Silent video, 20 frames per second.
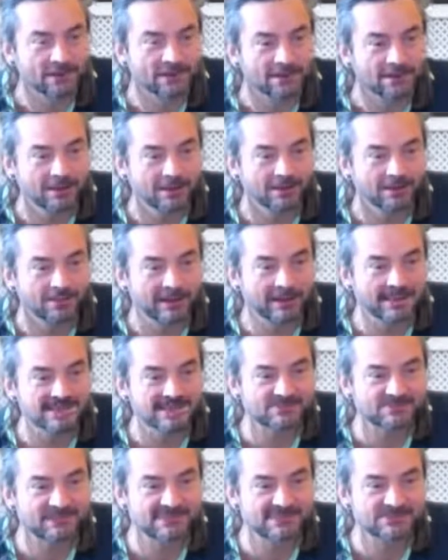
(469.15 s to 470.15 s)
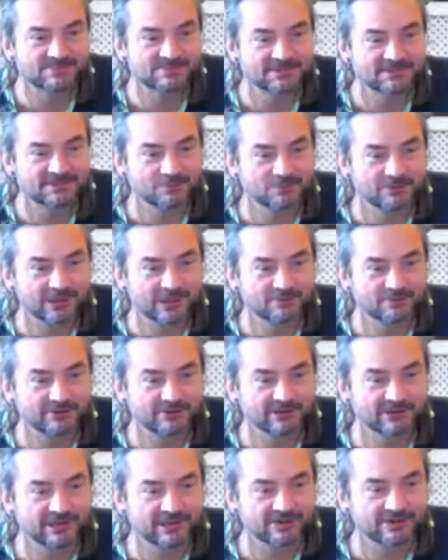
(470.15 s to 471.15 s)
Uh, making space in, without
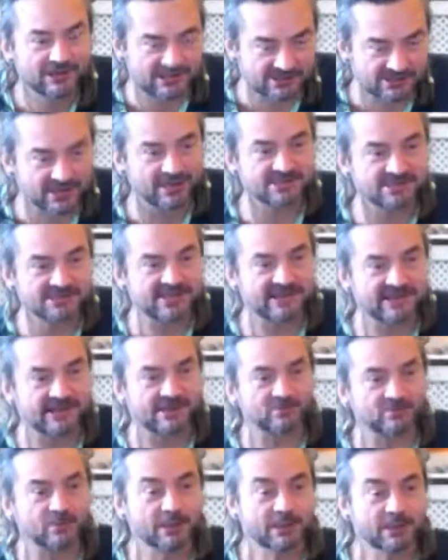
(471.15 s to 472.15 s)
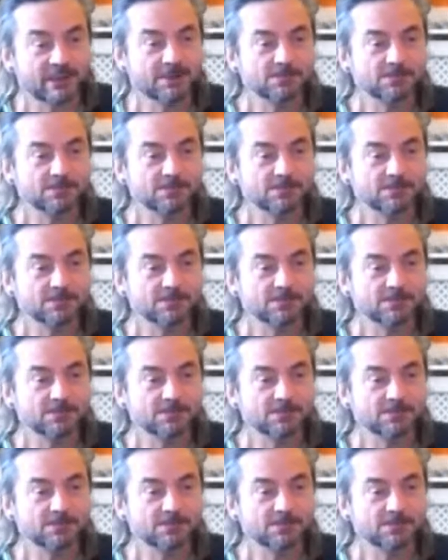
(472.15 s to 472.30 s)
puffing out chest. I understand that bit.